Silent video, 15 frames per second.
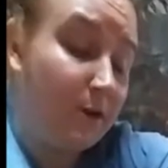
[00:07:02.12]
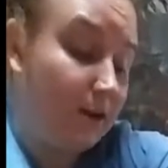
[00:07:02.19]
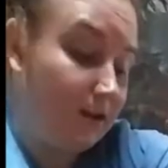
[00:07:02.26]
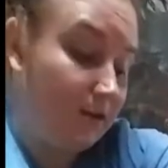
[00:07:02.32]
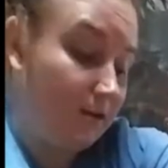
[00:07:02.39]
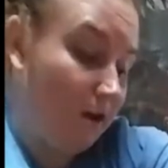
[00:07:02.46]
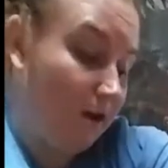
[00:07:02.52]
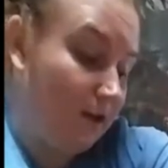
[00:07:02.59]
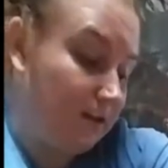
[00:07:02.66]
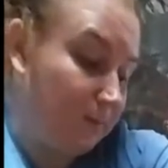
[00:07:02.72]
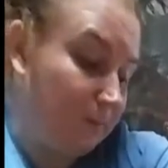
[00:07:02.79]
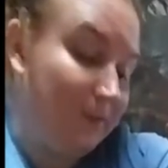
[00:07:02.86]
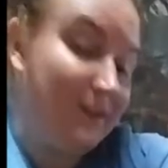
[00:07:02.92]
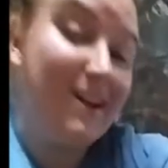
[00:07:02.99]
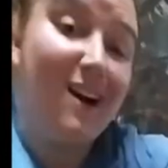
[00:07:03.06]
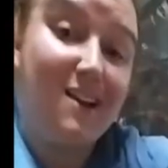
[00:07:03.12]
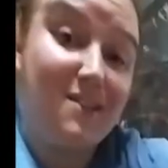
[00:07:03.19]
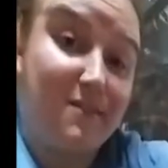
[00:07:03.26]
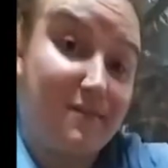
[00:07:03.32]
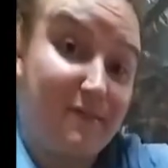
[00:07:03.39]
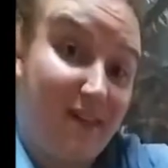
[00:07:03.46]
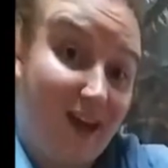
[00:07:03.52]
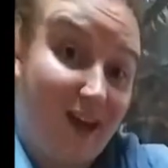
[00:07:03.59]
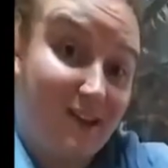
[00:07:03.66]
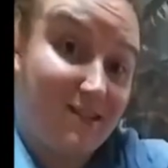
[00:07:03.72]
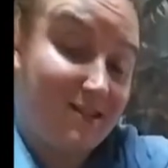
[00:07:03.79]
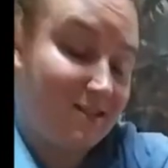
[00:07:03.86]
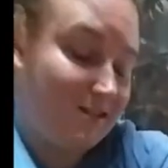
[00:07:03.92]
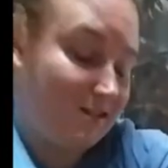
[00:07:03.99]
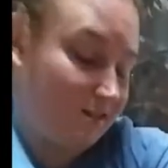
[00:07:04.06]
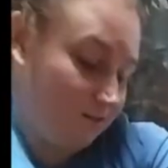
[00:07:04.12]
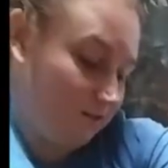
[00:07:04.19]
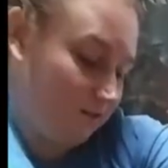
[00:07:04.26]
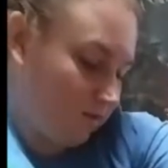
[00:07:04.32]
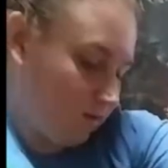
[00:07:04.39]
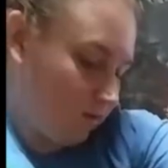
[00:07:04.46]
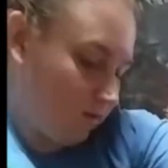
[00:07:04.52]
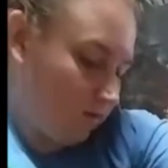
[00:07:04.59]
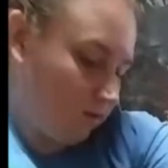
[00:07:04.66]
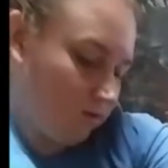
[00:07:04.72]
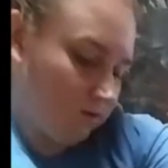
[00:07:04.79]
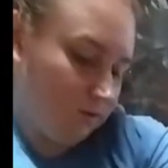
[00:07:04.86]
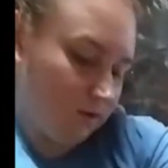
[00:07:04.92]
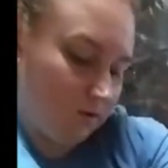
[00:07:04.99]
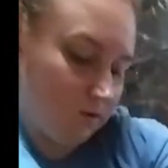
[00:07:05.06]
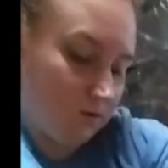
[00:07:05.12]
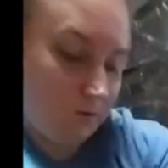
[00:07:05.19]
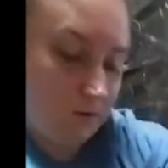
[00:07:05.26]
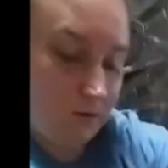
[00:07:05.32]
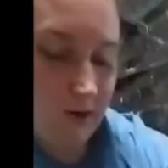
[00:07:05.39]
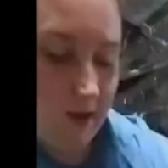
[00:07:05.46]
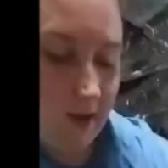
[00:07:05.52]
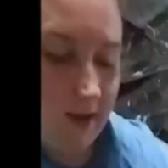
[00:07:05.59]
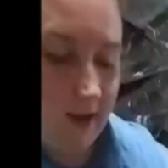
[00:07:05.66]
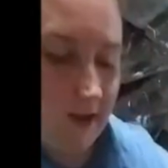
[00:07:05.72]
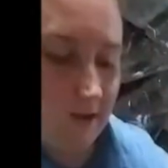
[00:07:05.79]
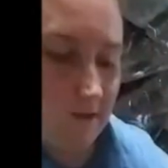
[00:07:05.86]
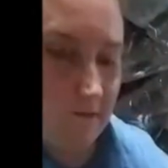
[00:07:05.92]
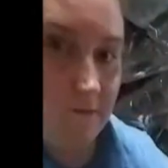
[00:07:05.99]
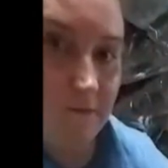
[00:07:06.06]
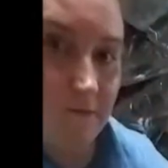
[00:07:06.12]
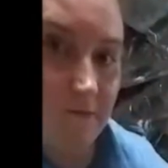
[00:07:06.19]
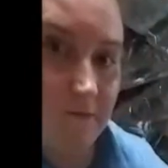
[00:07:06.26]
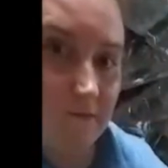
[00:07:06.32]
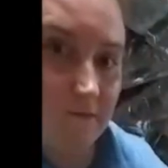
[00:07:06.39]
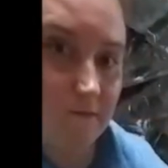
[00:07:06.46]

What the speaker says: but not because of that. So I have